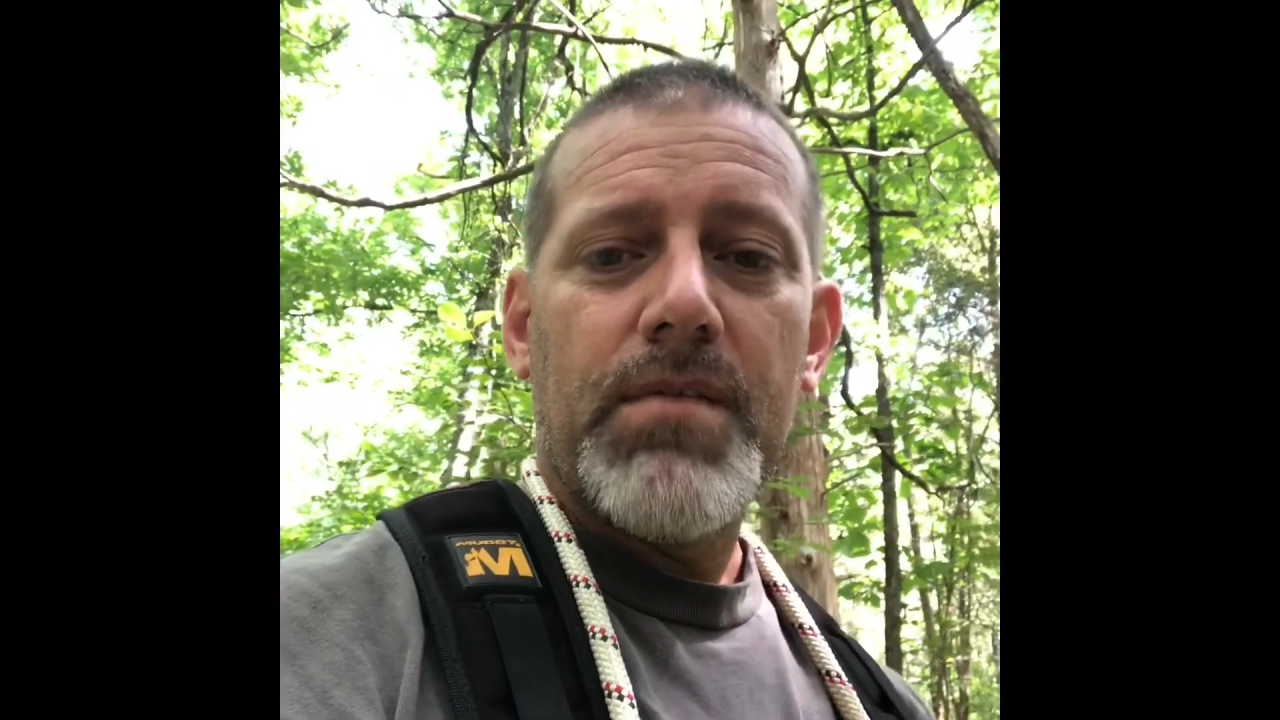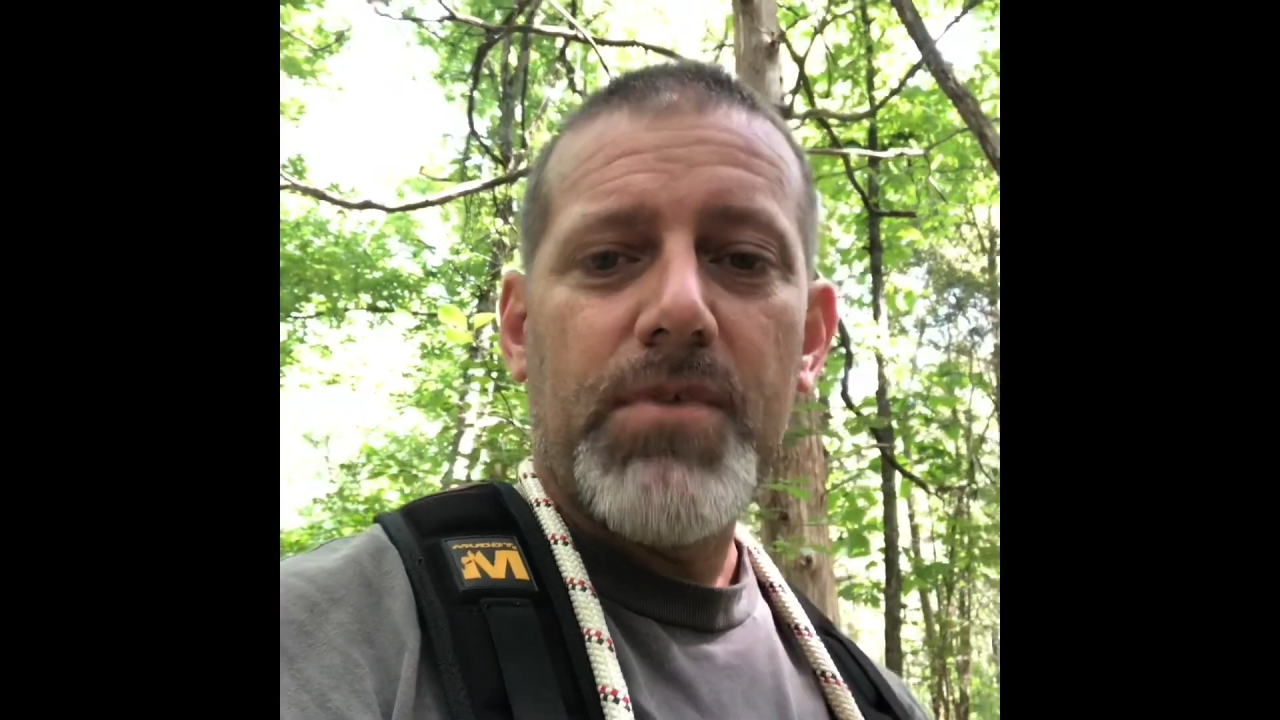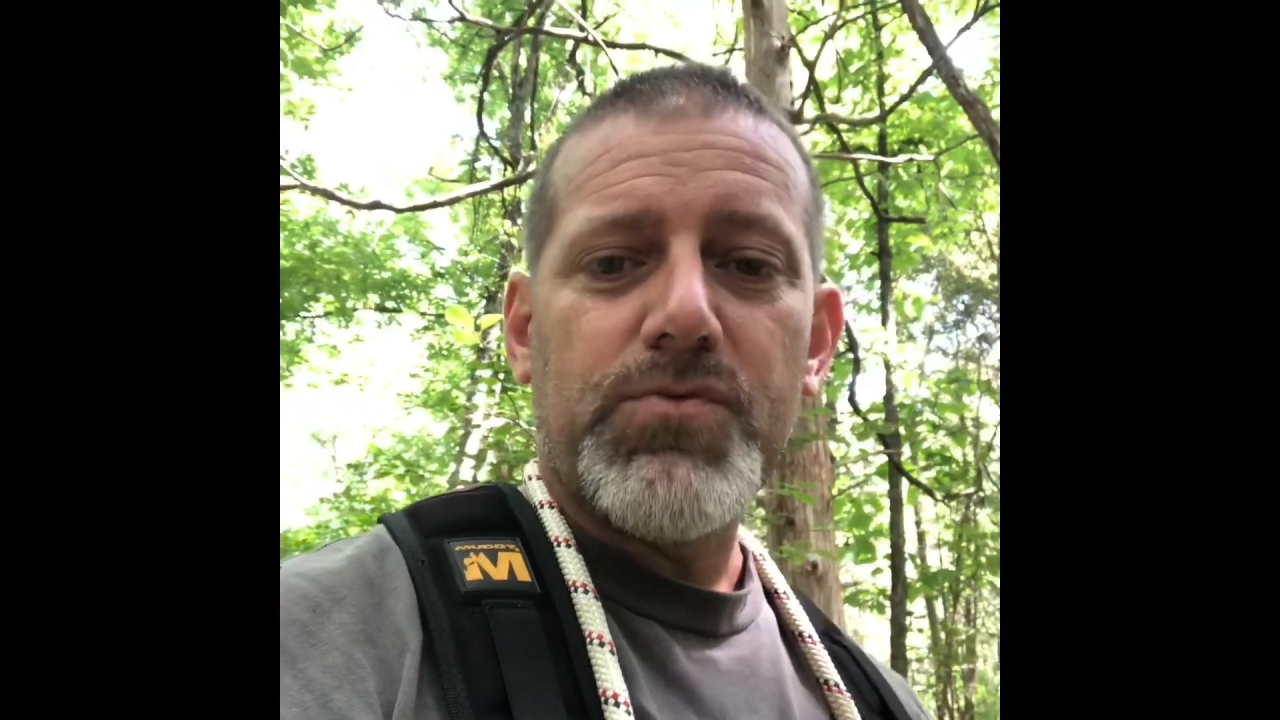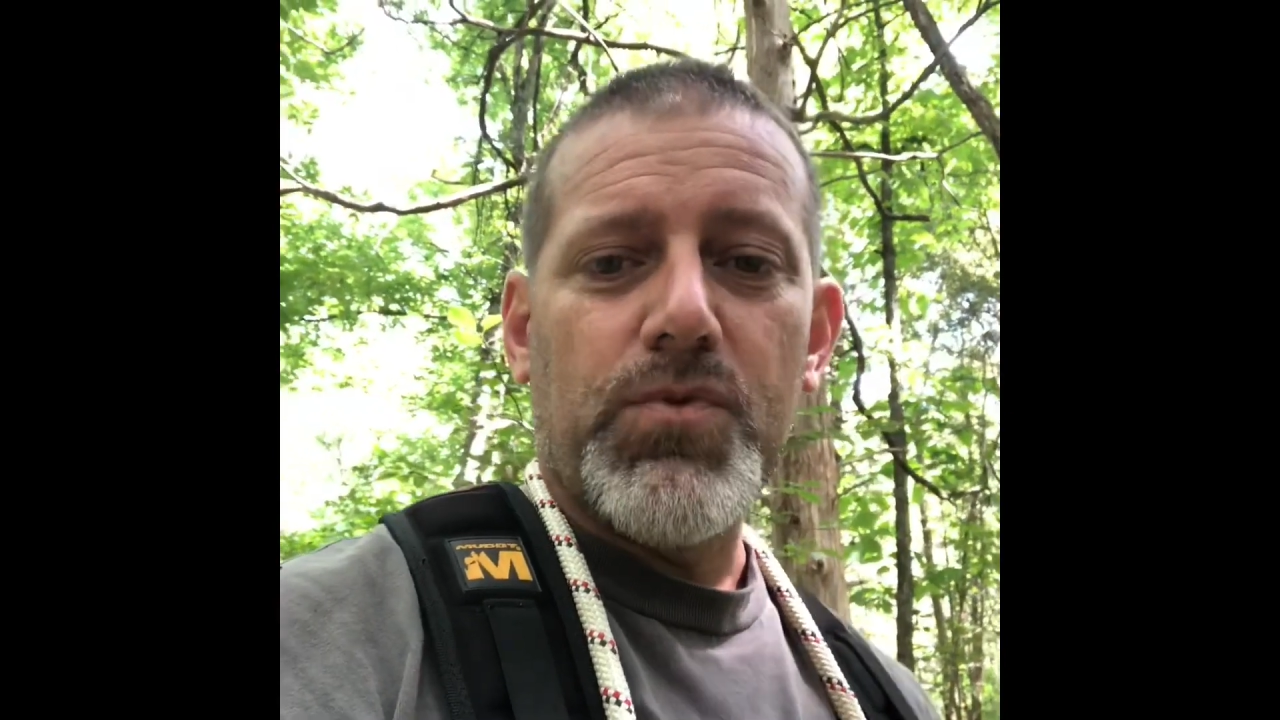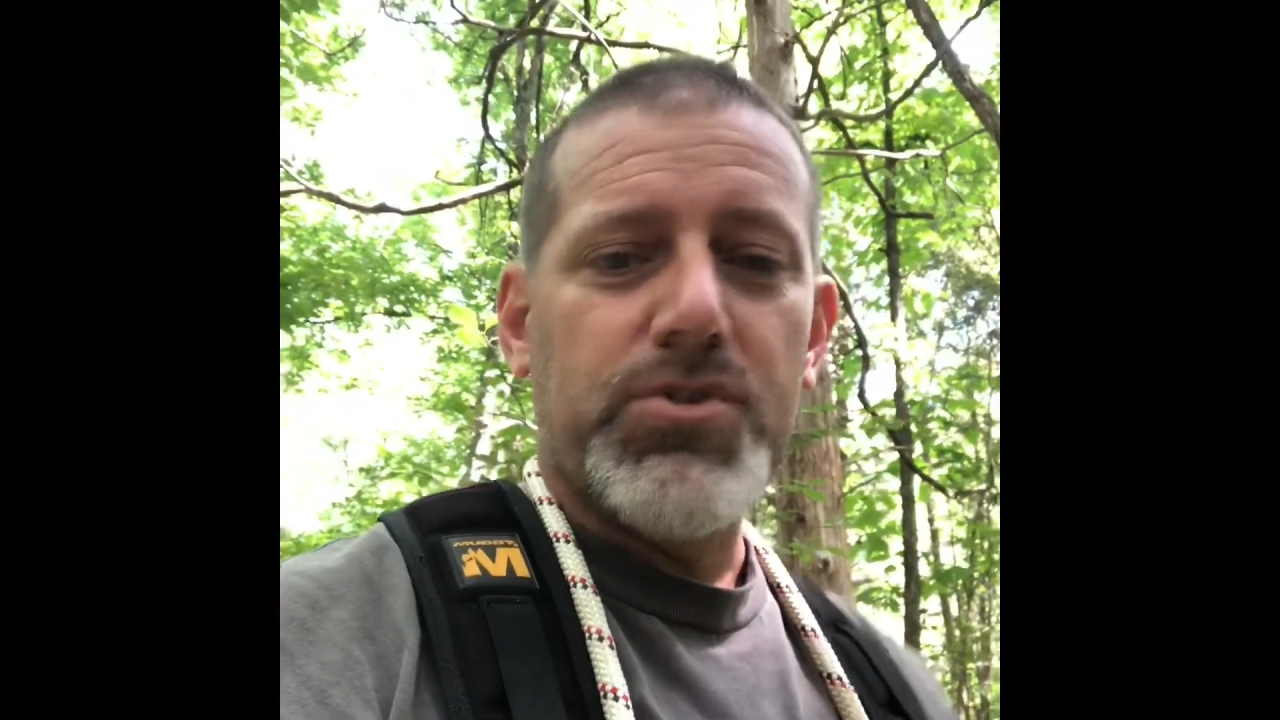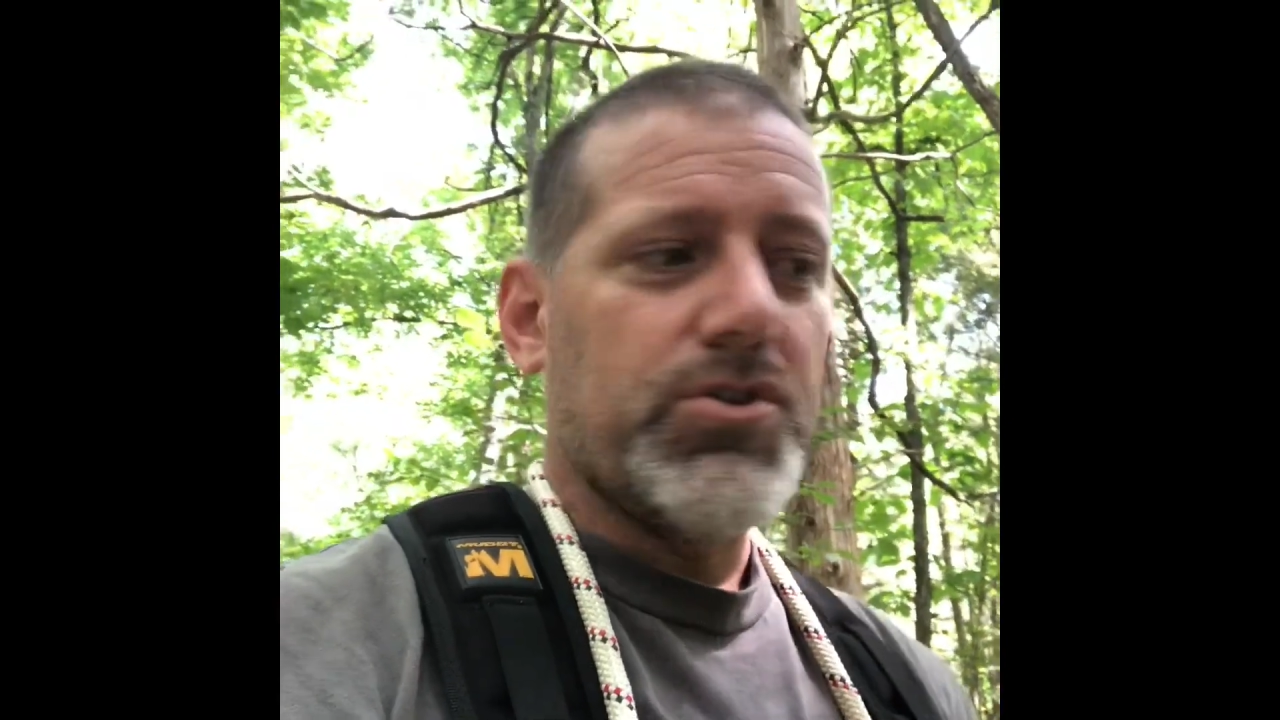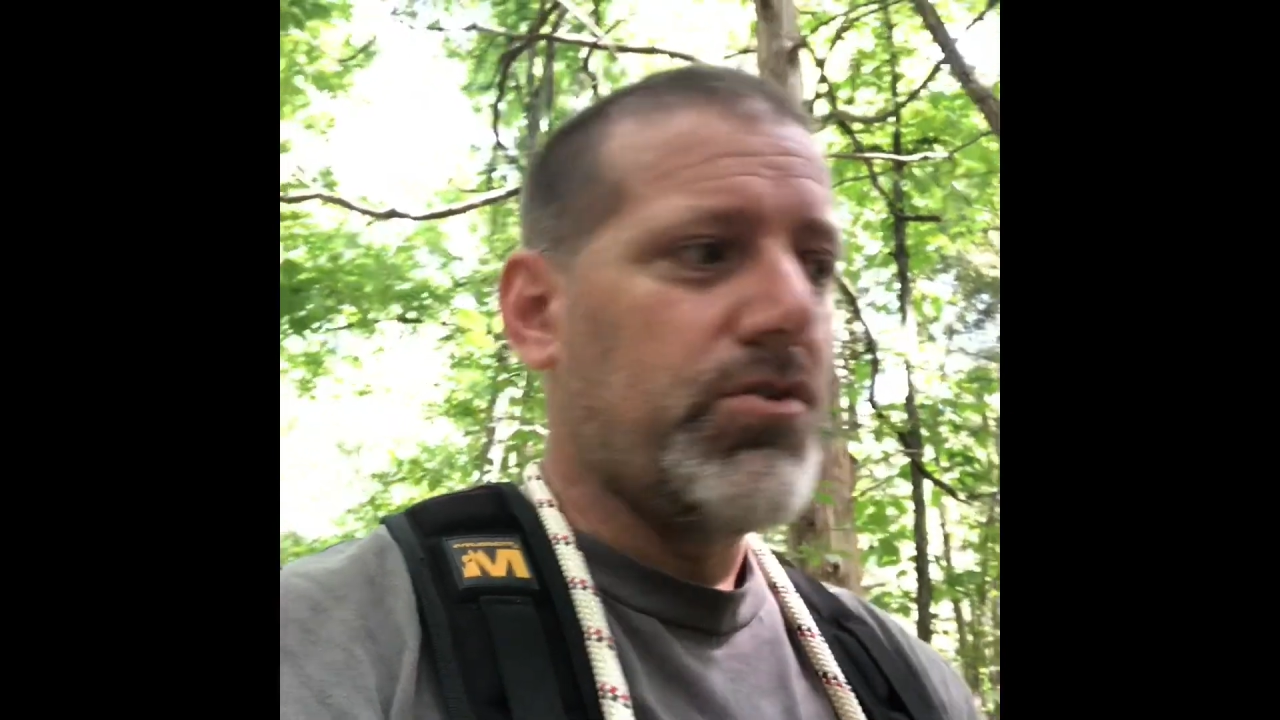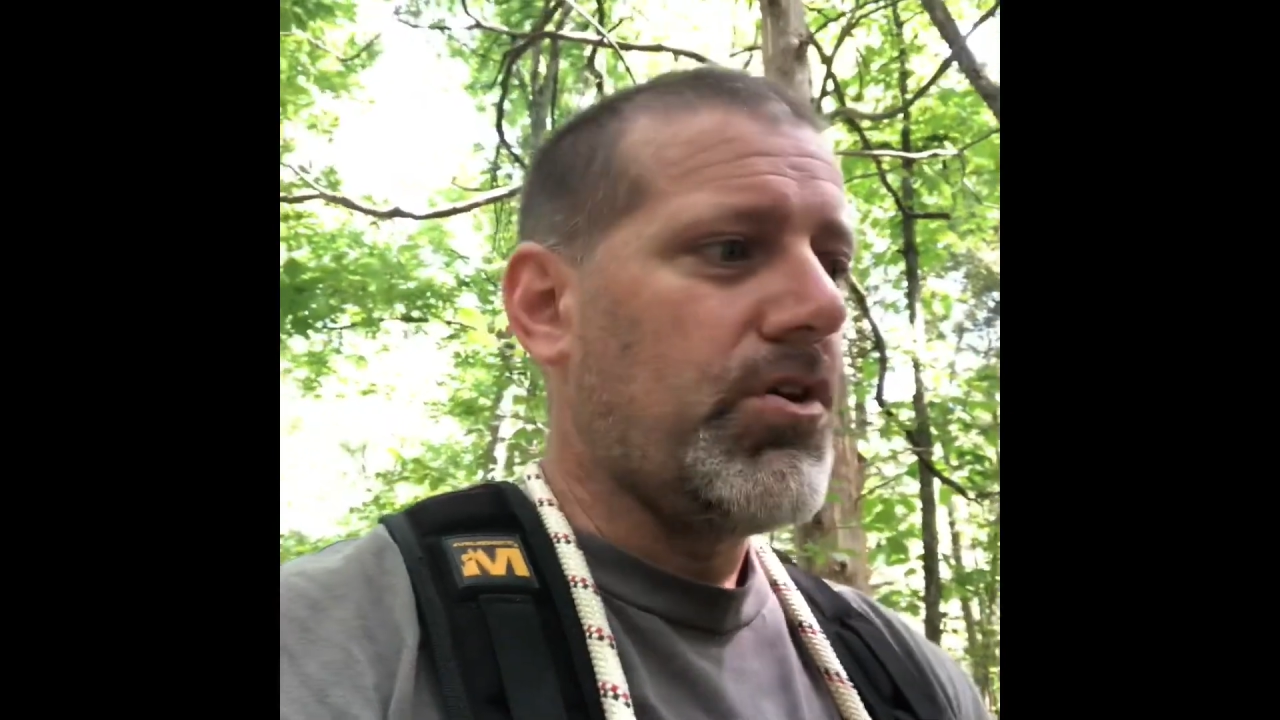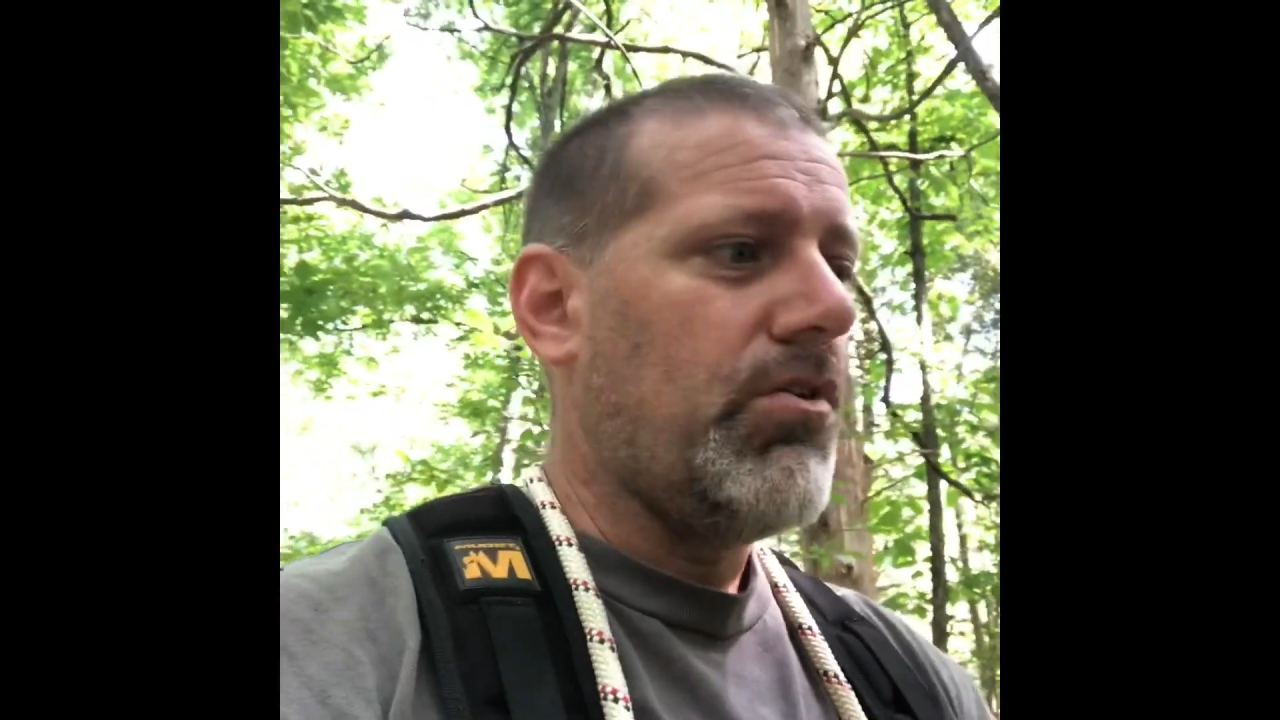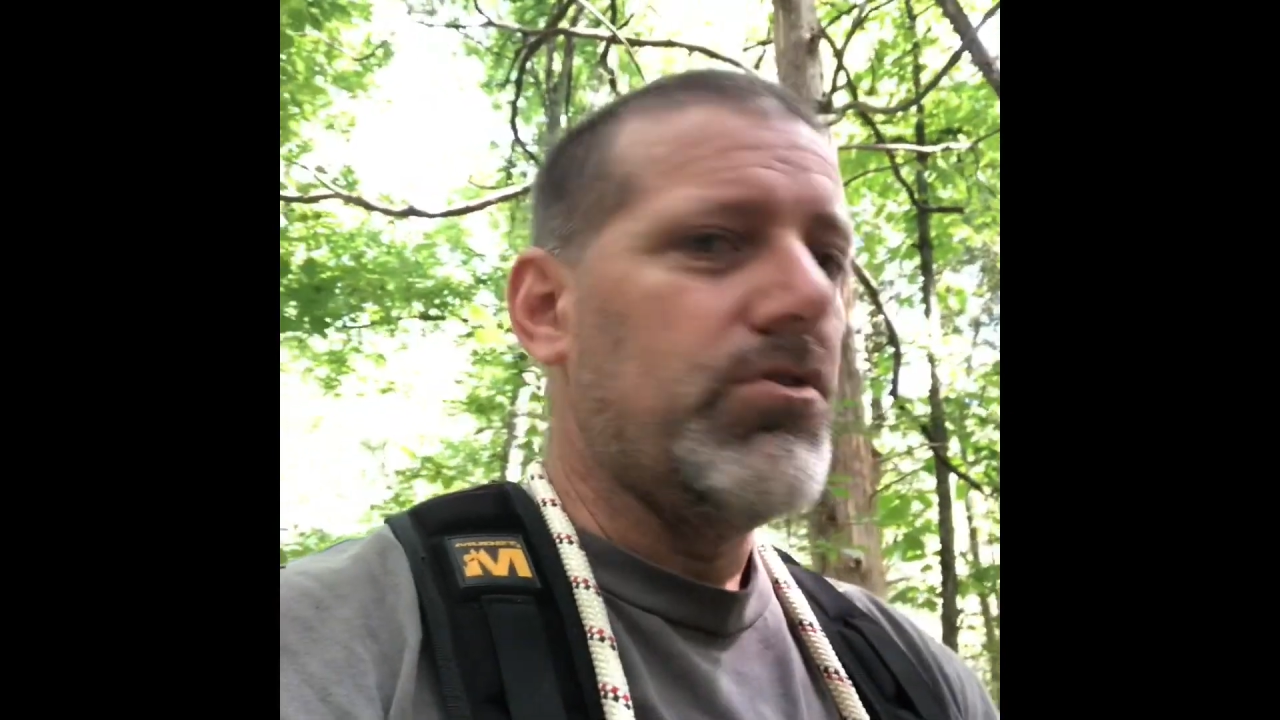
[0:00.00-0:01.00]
I just want to show y'all